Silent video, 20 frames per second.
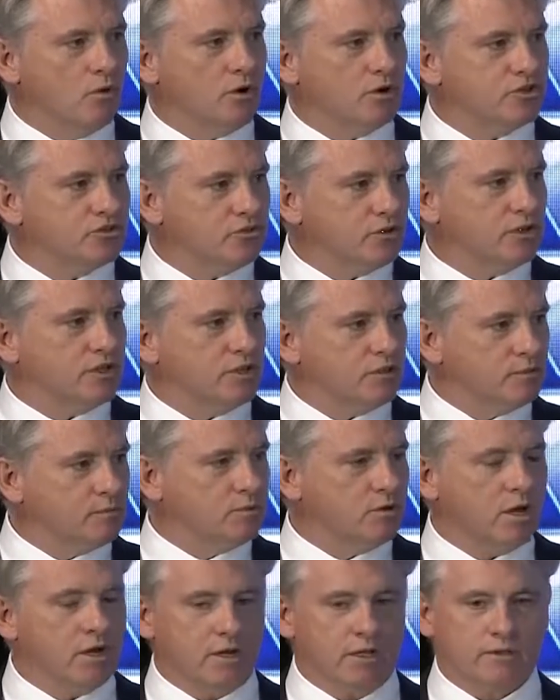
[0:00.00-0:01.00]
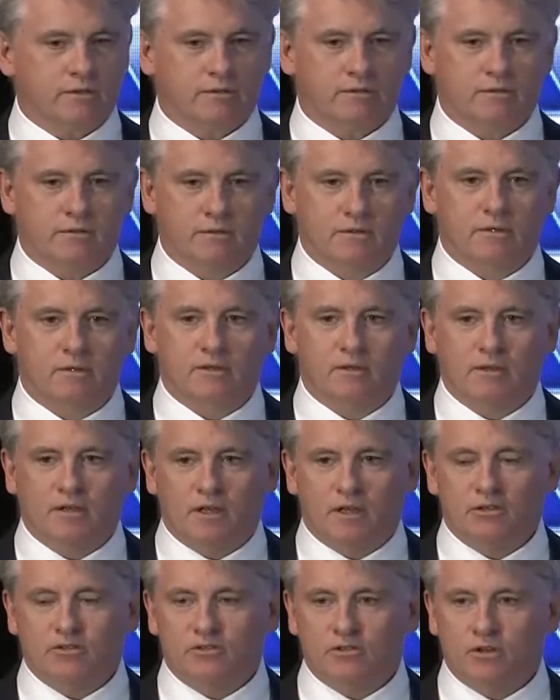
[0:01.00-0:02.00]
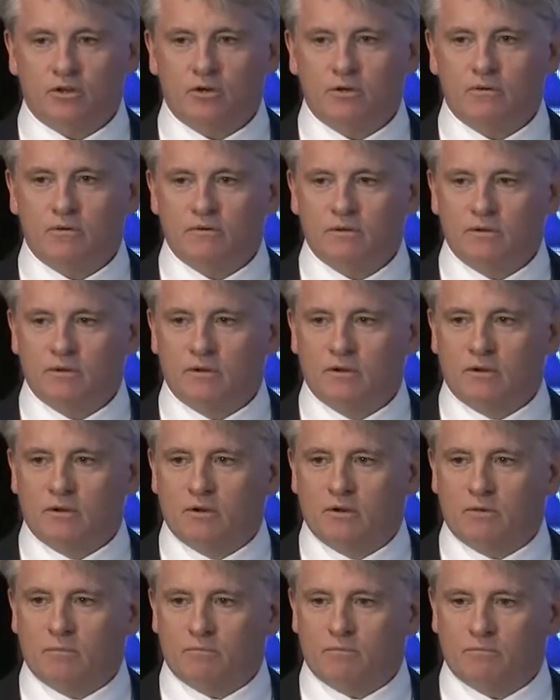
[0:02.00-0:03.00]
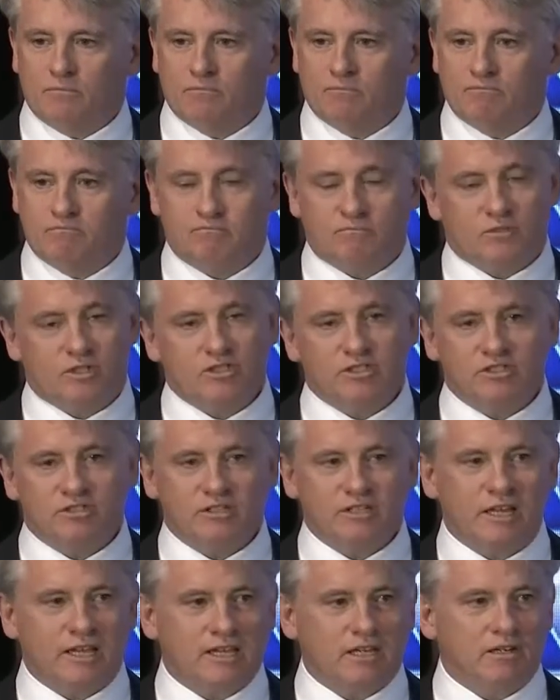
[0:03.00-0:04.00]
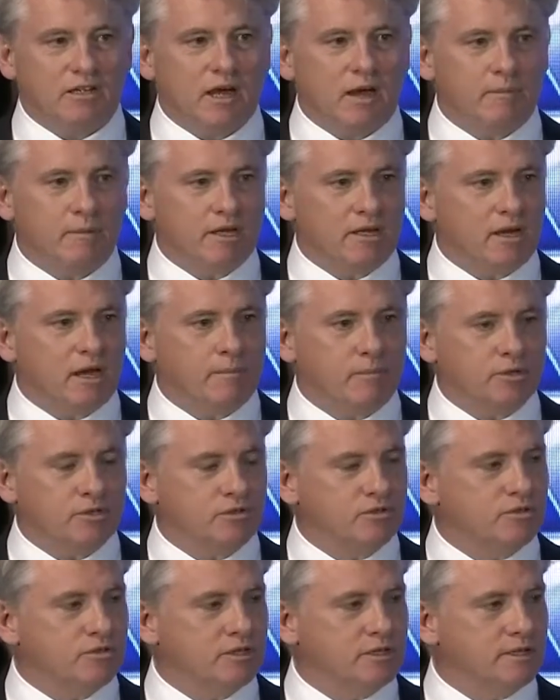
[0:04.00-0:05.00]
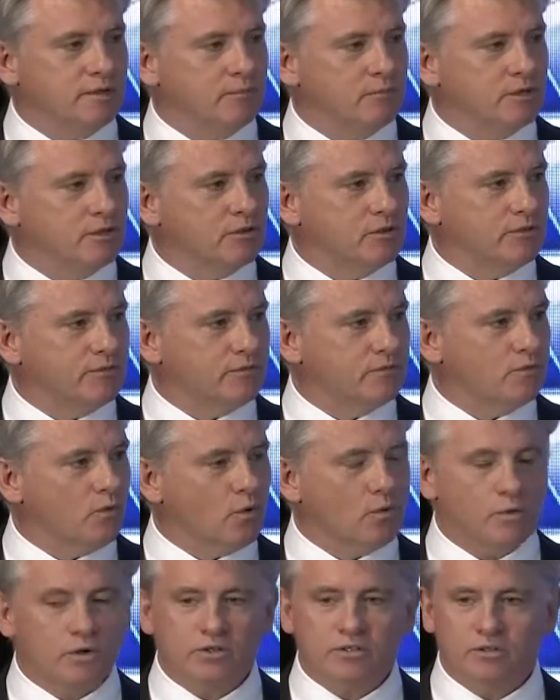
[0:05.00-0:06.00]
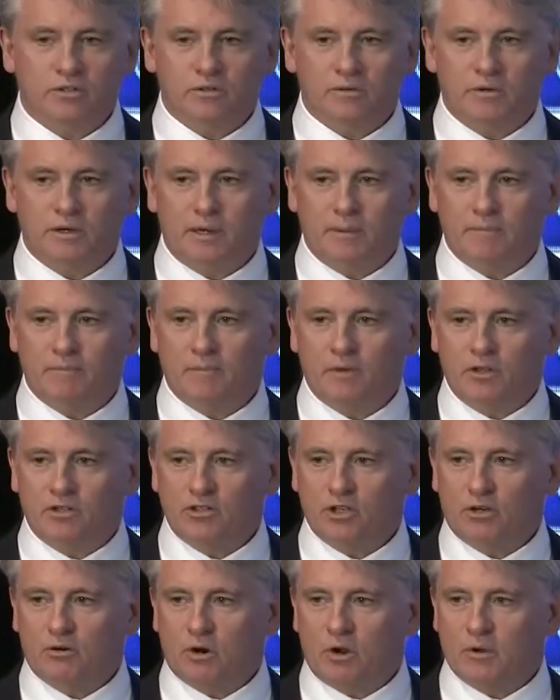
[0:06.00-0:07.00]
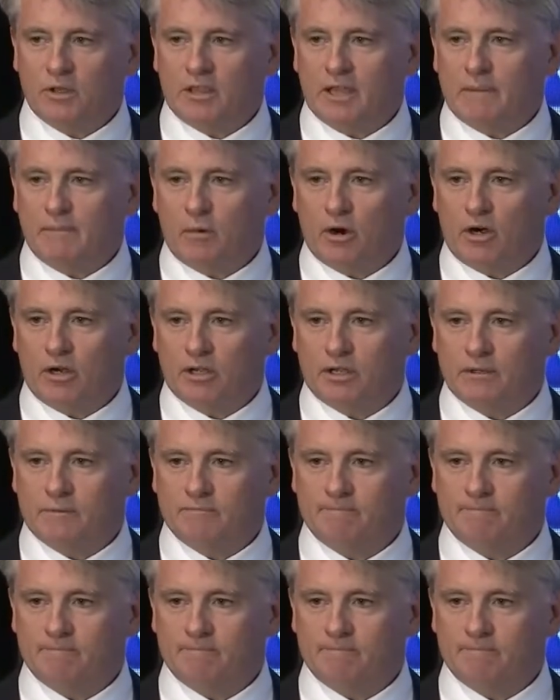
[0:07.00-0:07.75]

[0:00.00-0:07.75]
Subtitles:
circular products. And so this is an economic opportunity, and we look forward to growing that market.